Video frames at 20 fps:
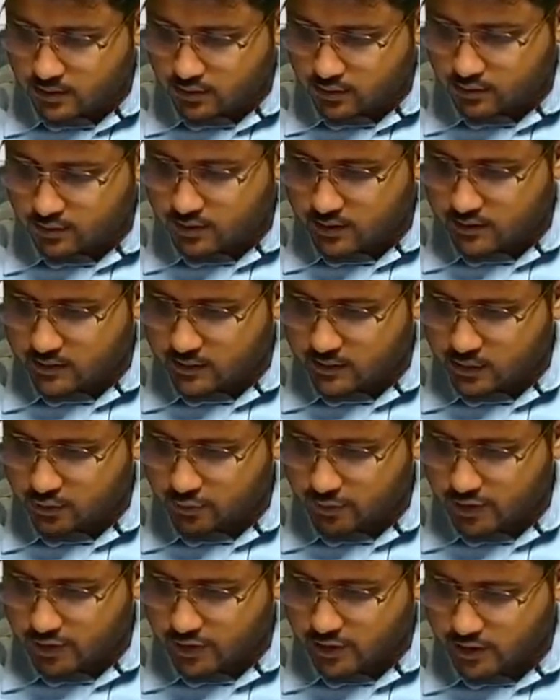So this is
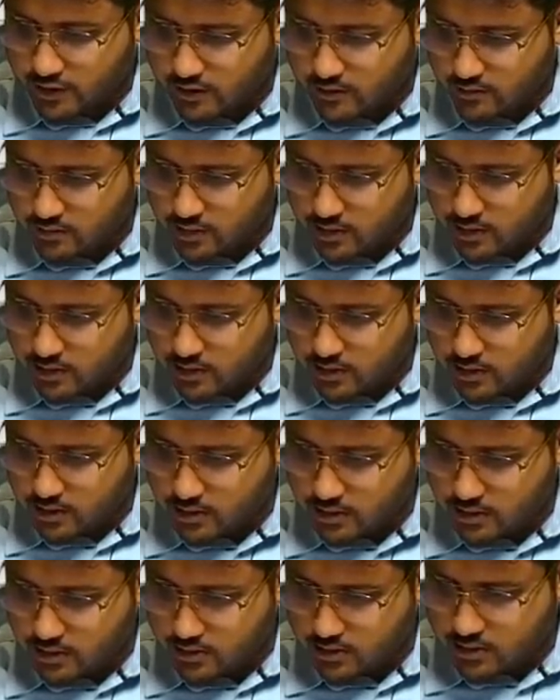question
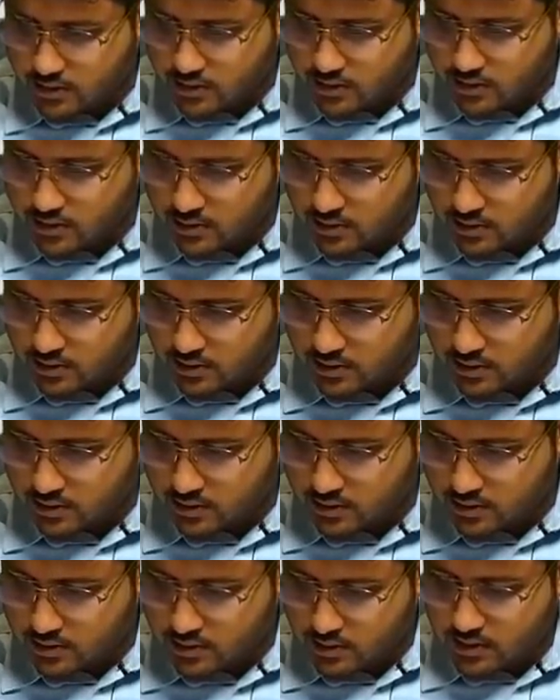number
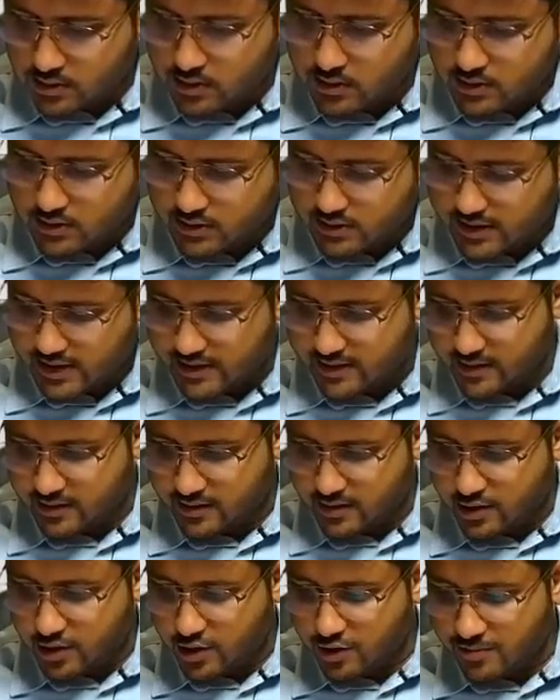10.
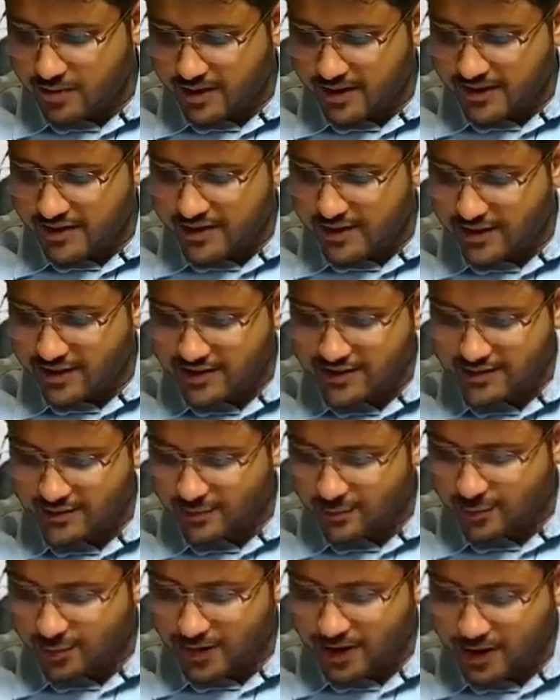Oh my god,
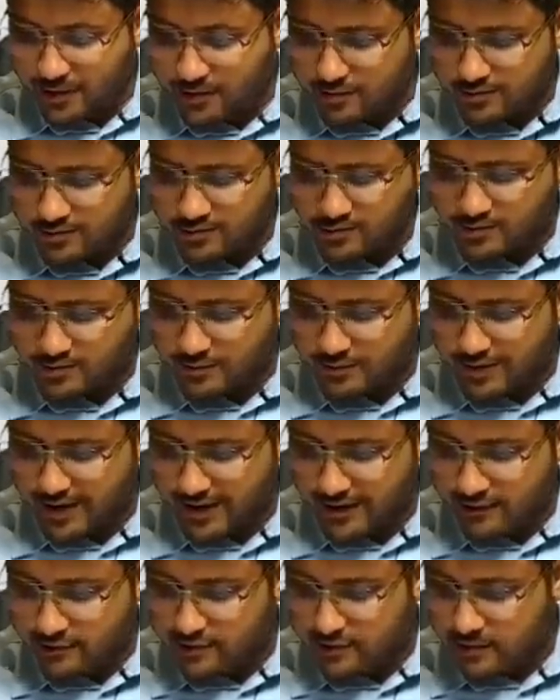wow, we
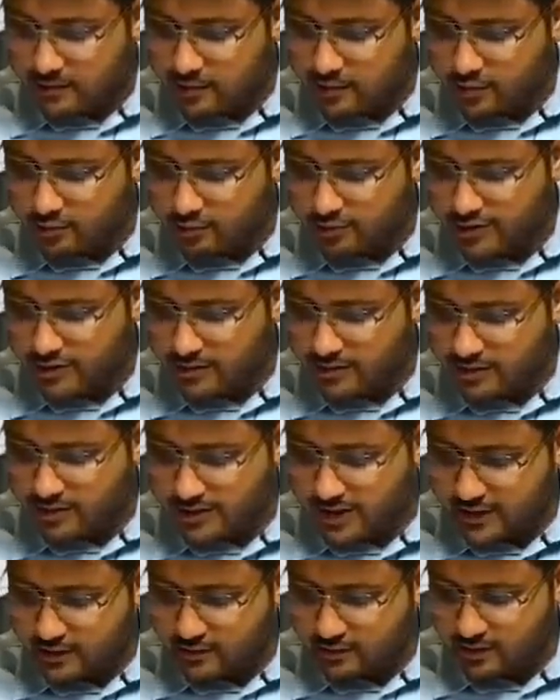have jumped to question number
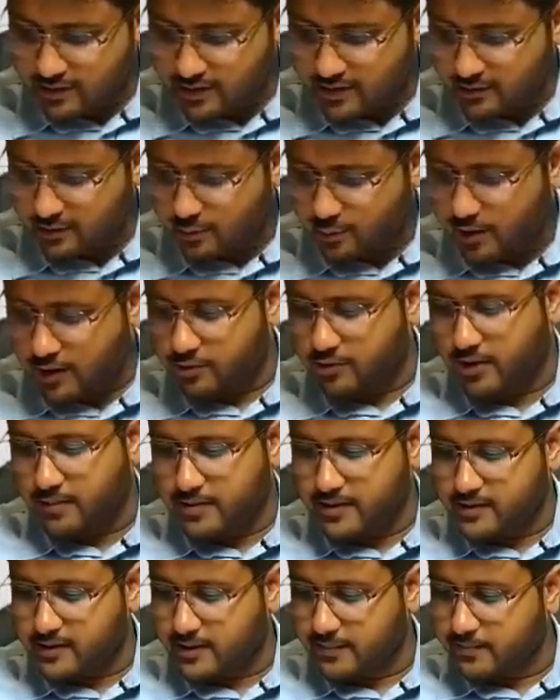9 only. Wow,
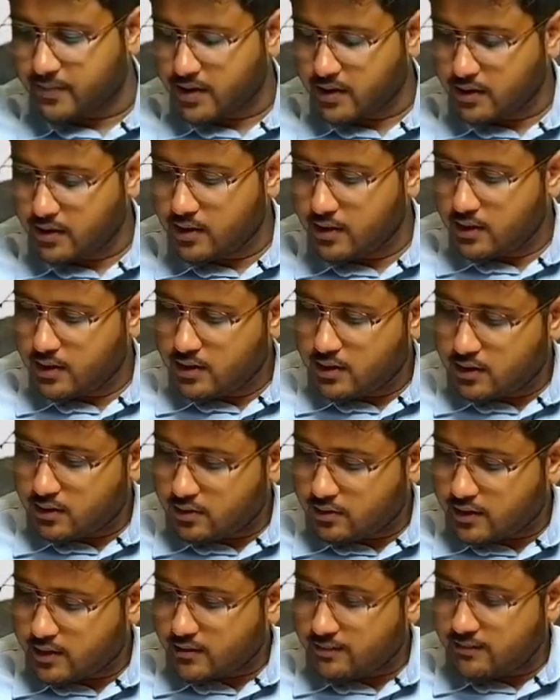amazing.
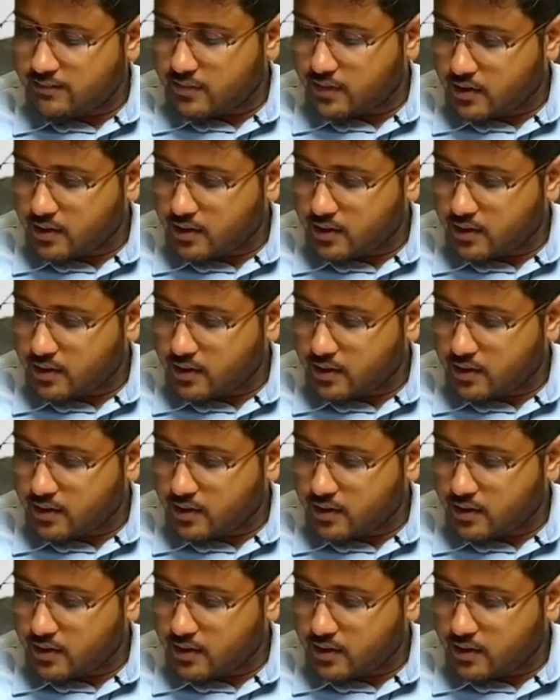Okay,